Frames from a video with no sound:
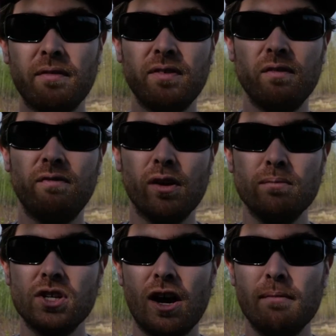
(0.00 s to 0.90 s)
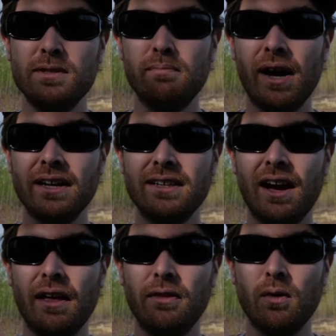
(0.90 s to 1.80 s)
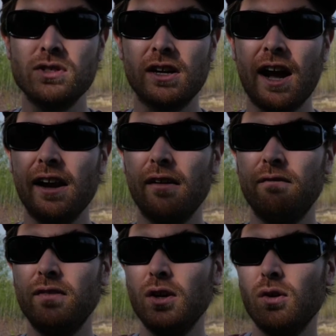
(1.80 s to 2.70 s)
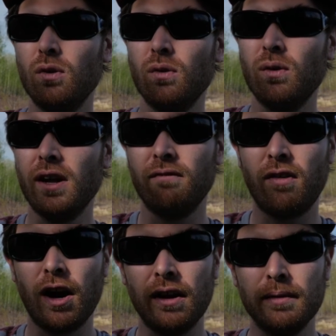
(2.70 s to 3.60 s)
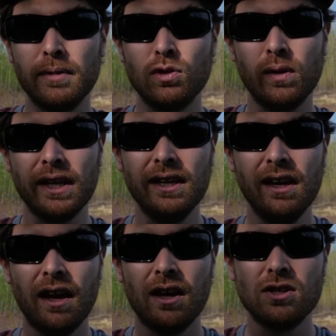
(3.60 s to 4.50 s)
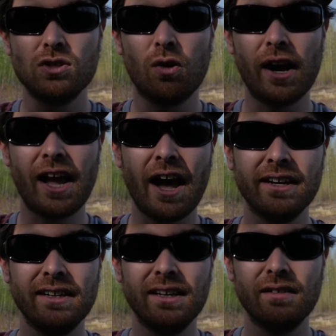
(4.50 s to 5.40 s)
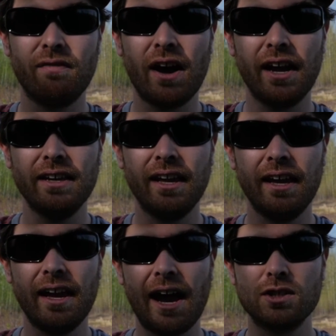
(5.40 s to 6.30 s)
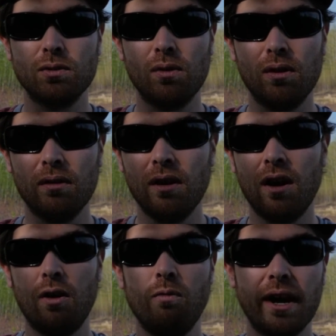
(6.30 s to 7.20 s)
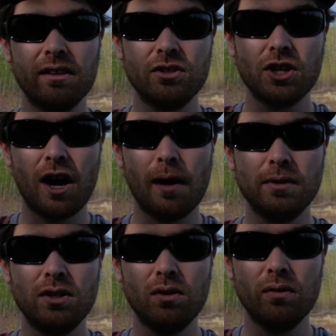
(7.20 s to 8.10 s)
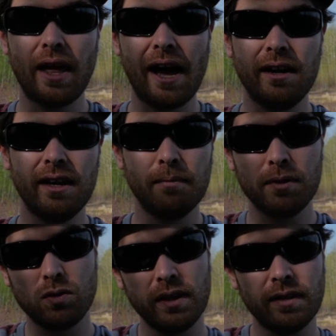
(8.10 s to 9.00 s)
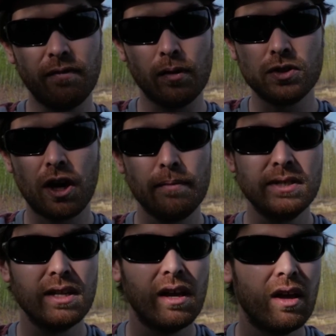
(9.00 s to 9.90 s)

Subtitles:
few film jobs, but those are kind of few and far in between. So I kind of need to find a actual regular job to do that in between the film jobs.